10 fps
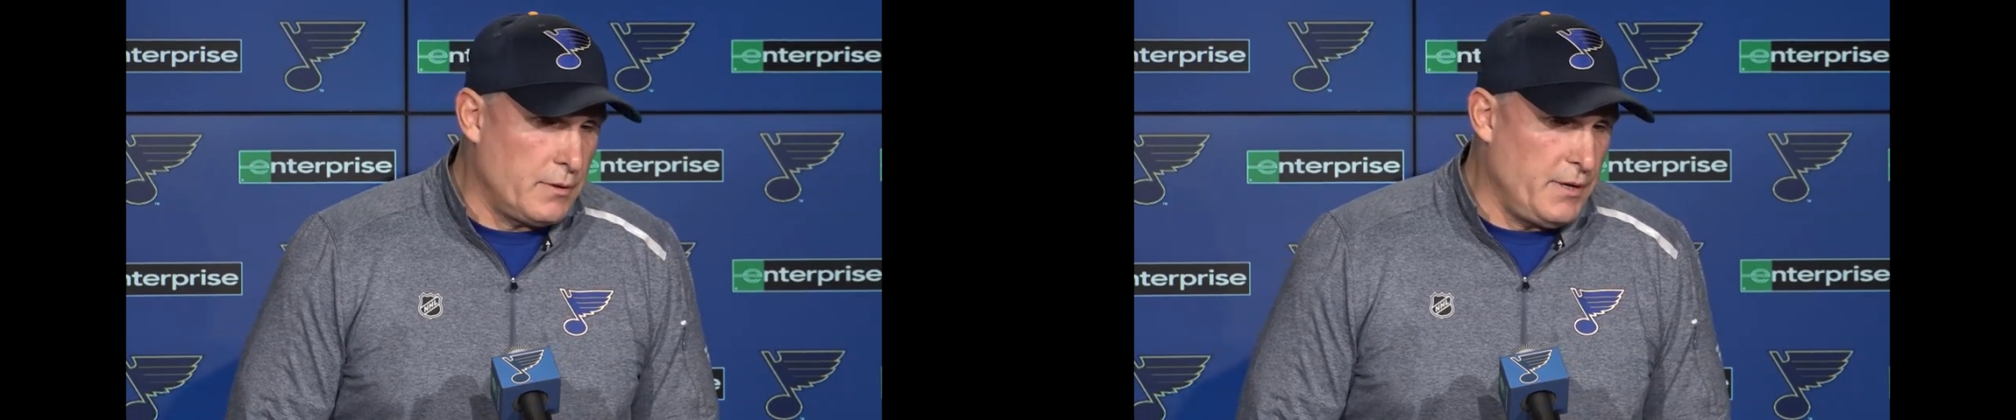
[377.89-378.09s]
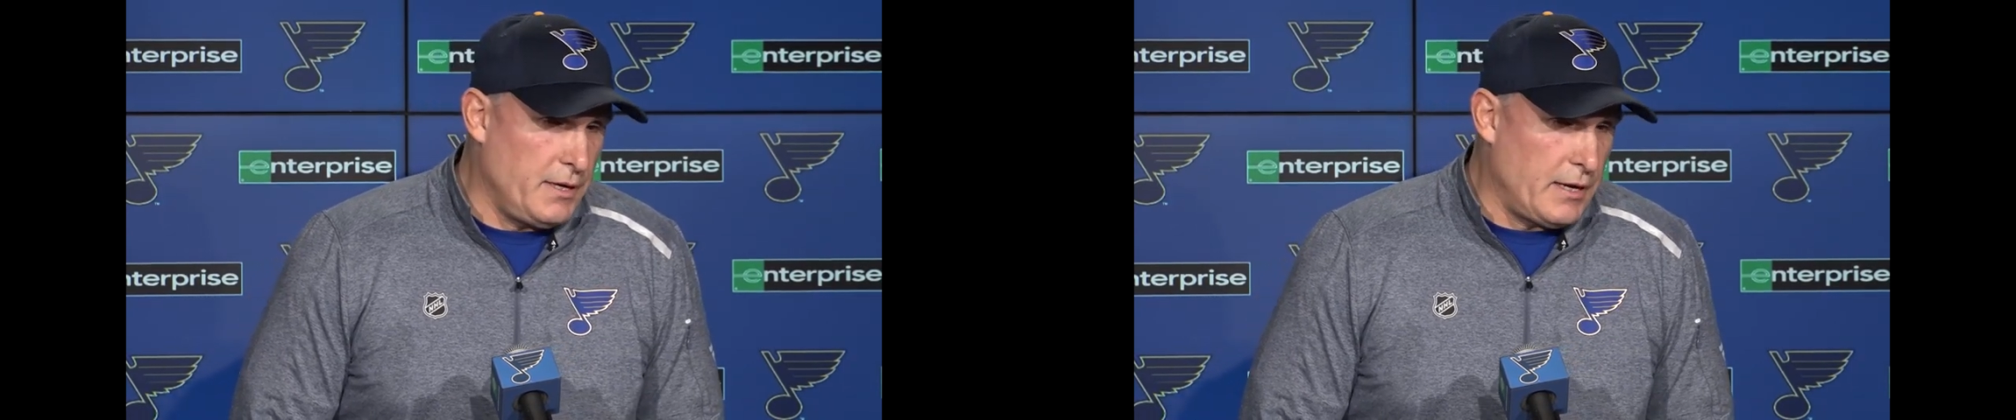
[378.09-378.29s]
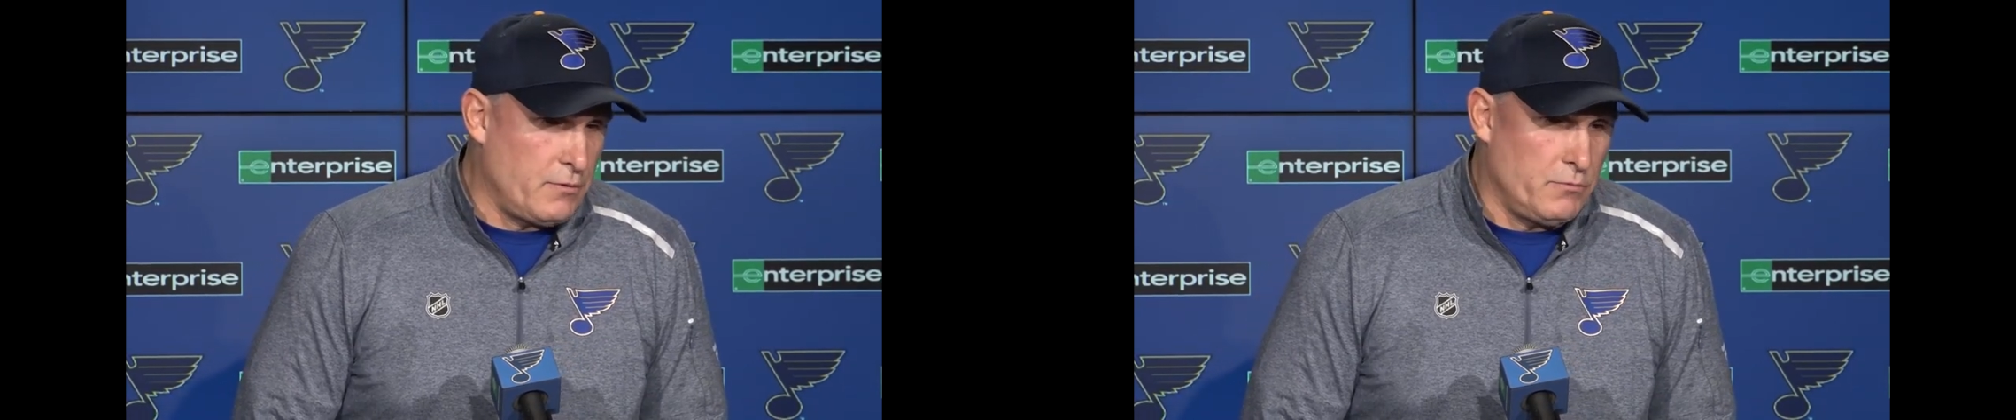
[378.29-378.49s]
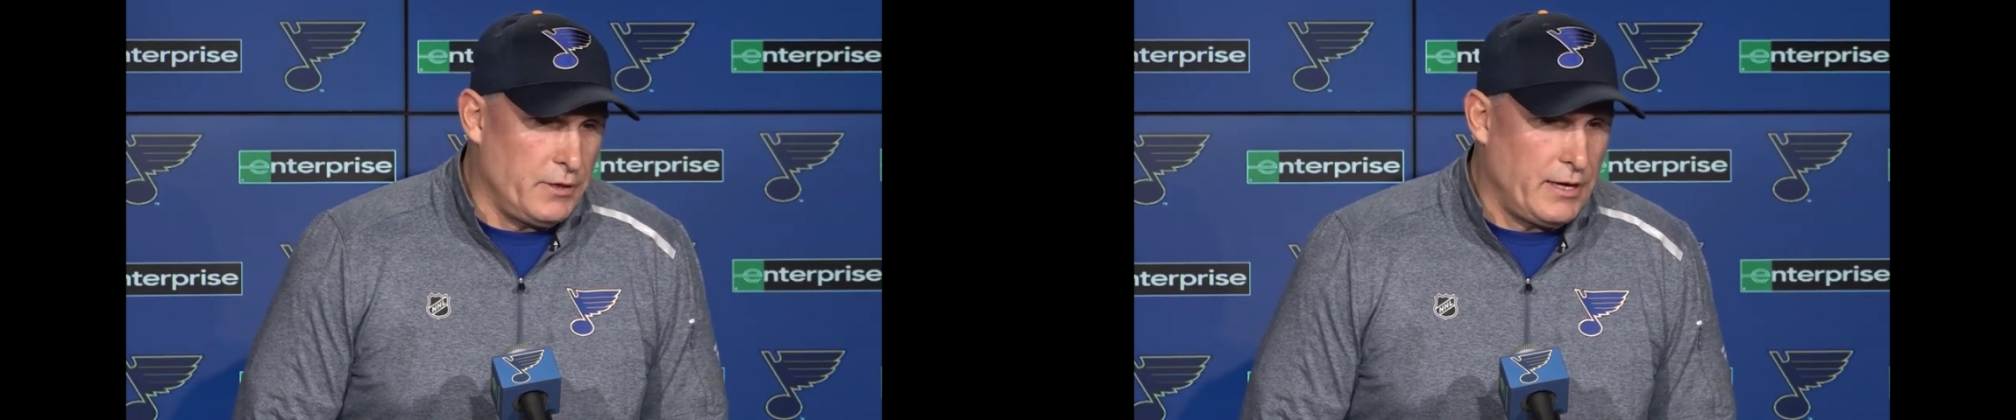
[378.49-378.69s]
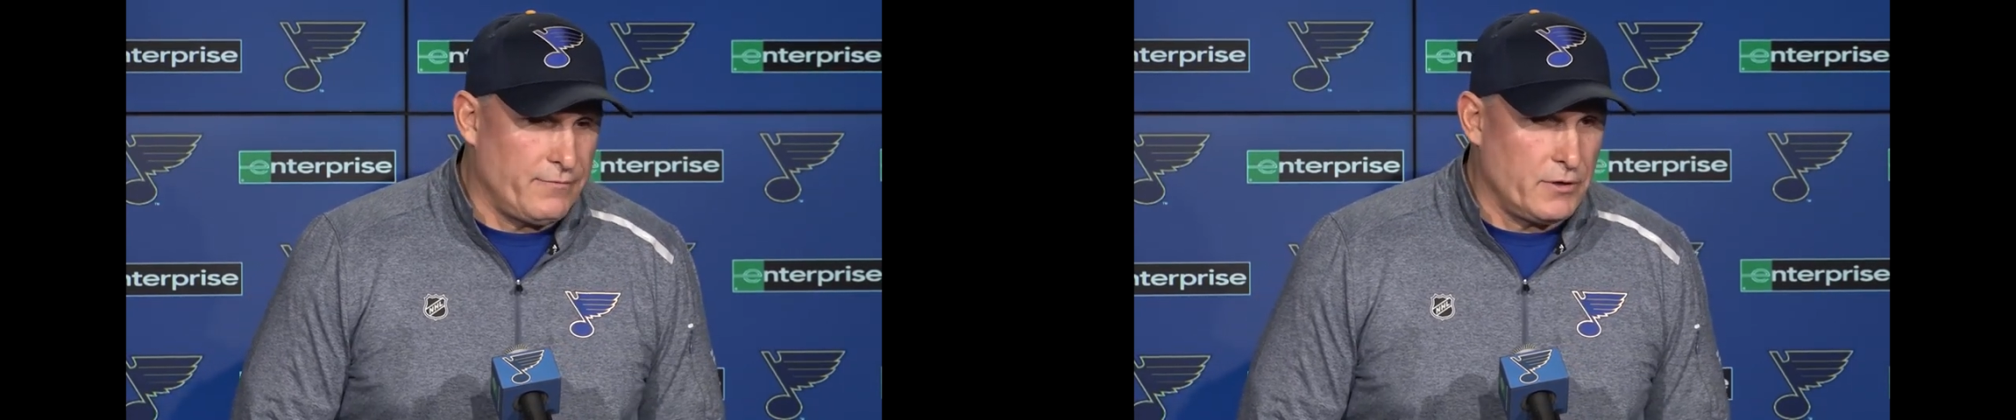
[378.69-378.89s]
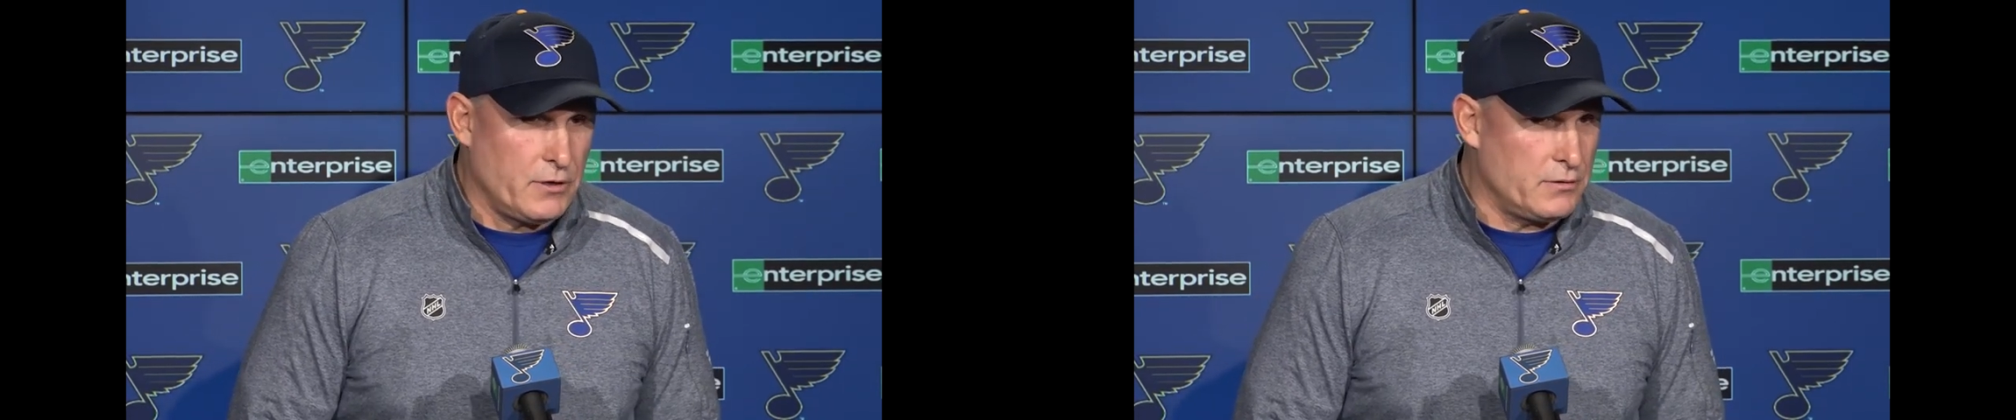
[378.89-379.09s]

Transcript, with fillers: I mean, I don't really have a,